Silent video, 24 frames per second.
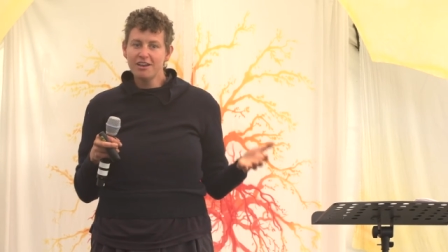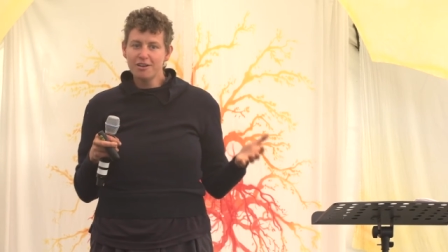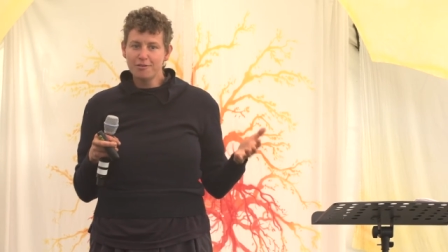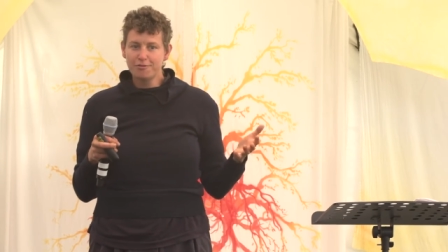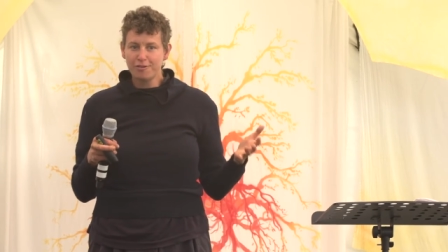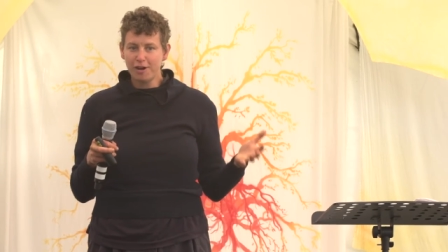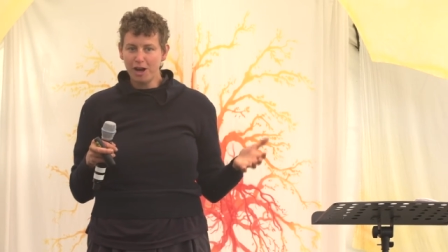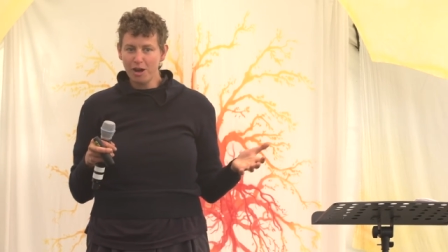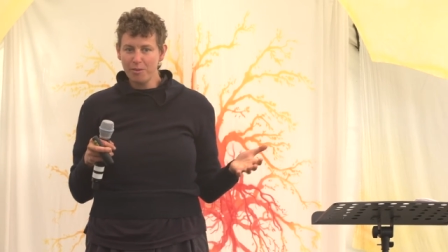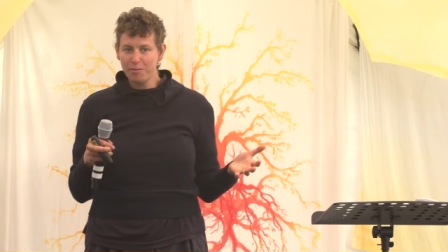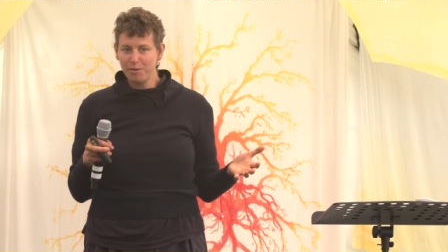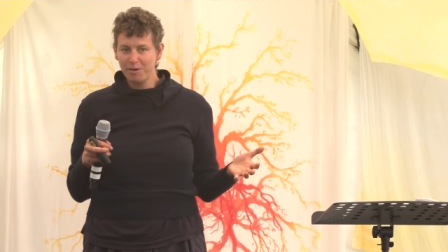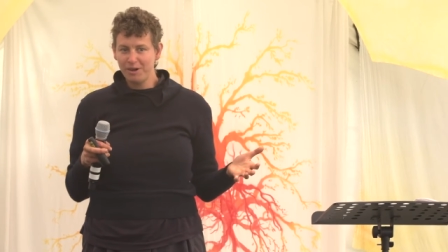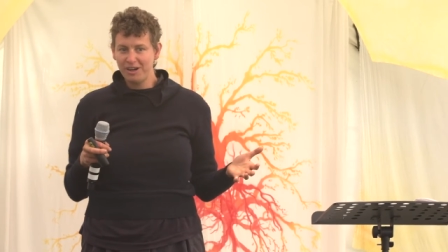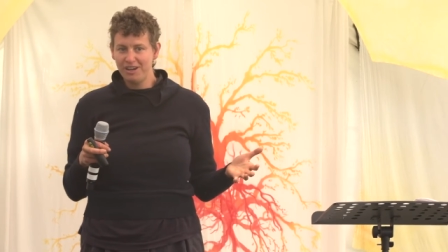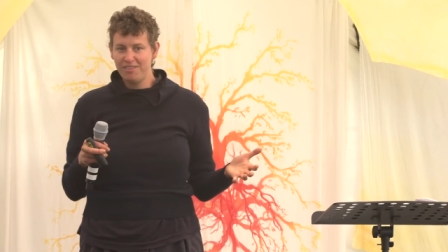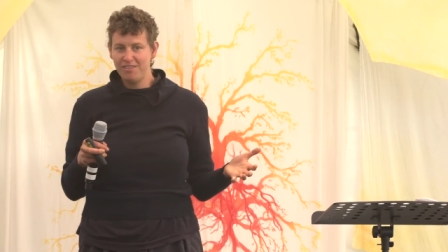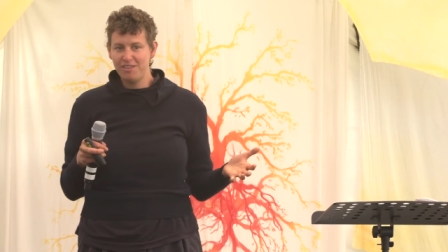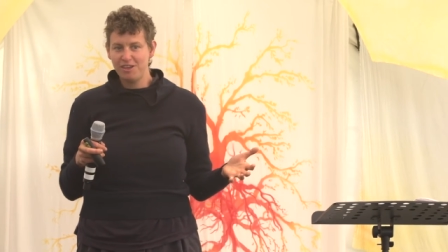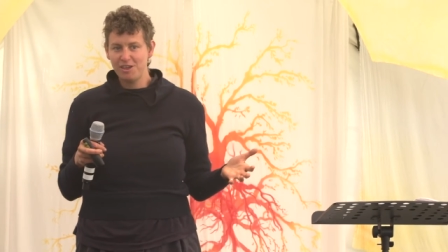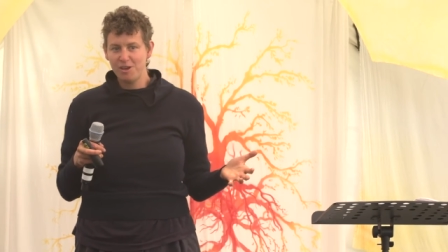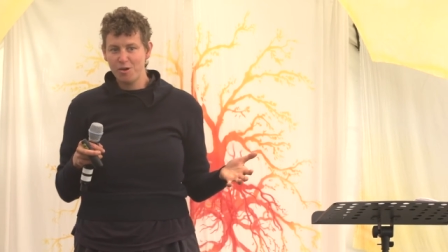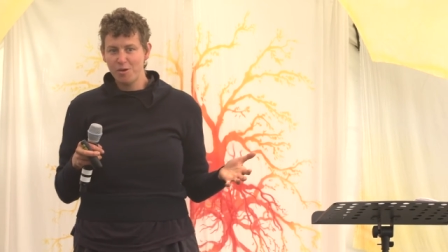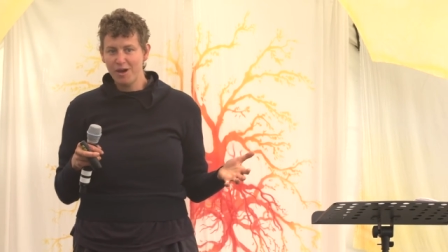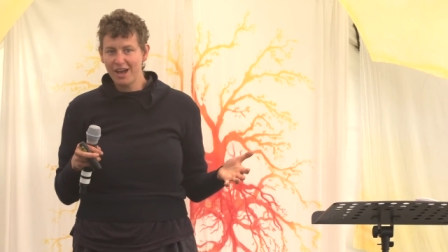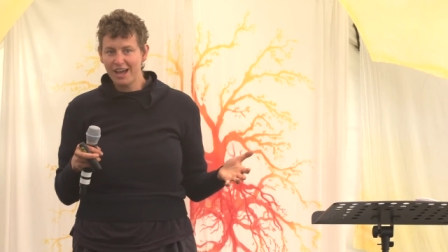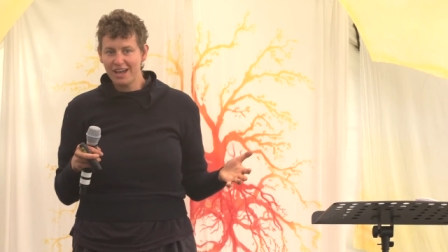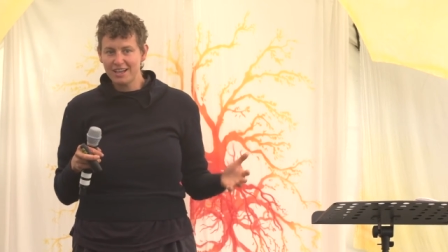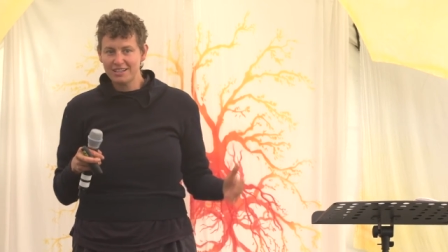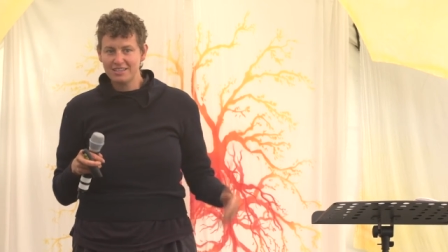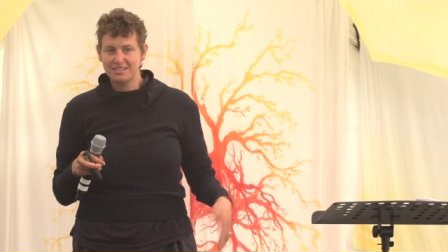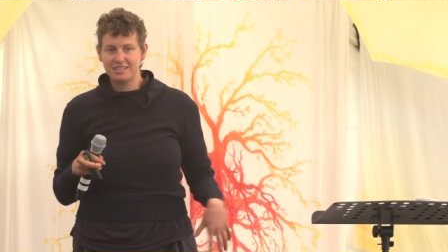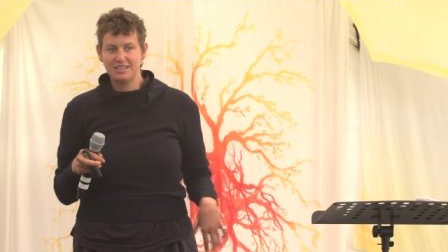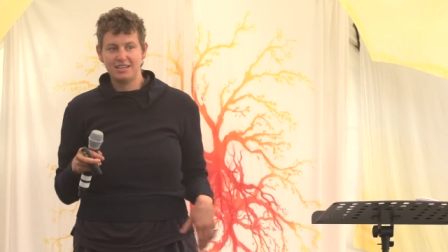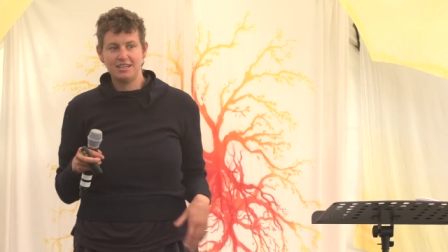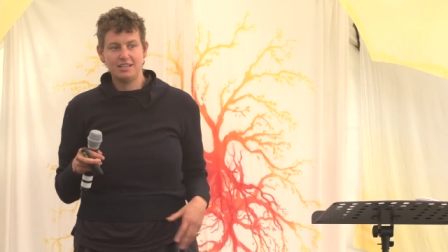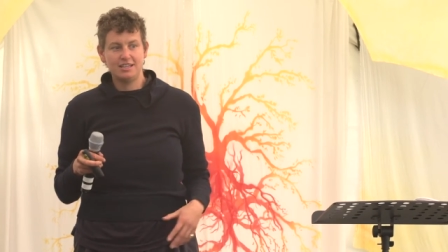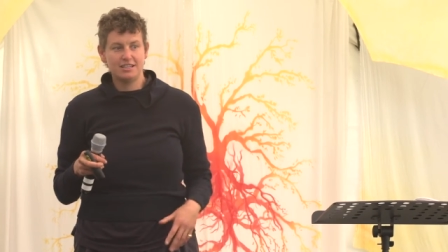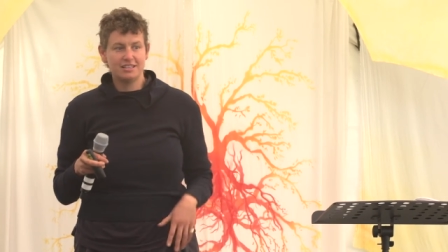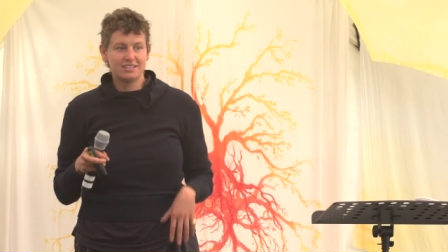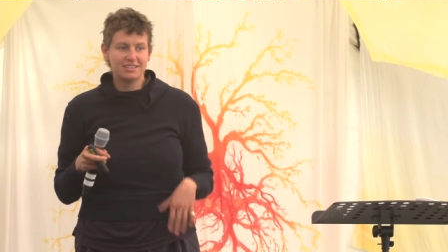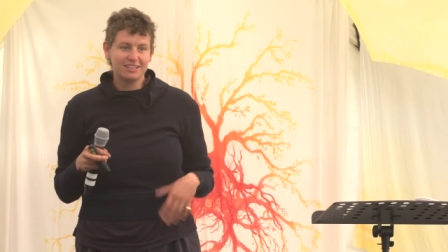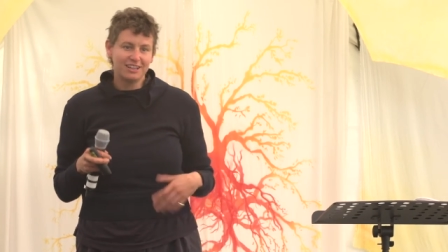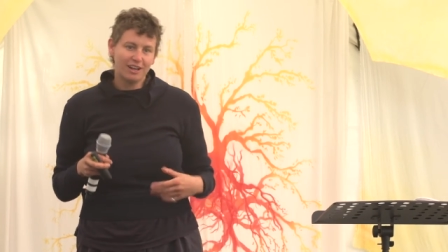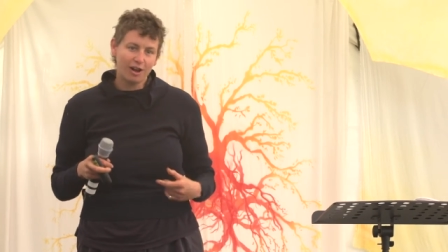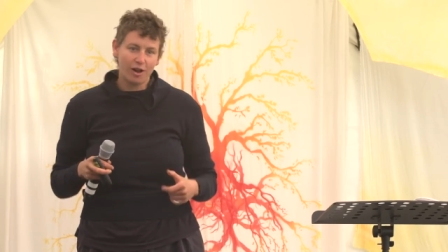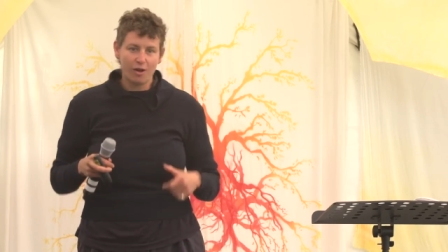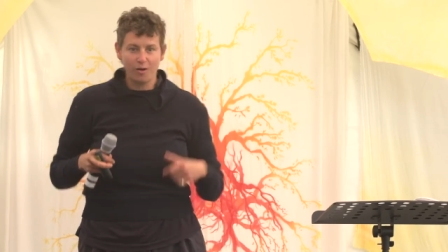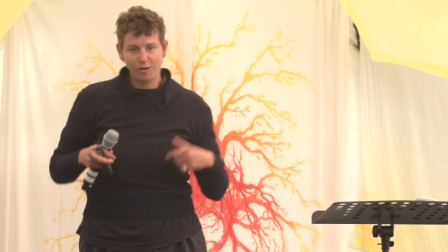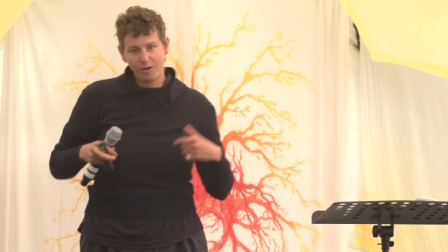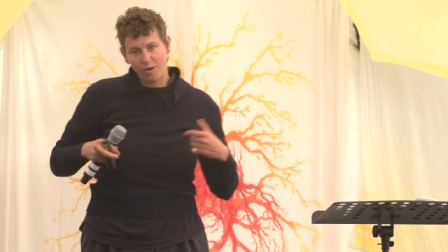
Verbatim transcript: farmer in the US is, you know,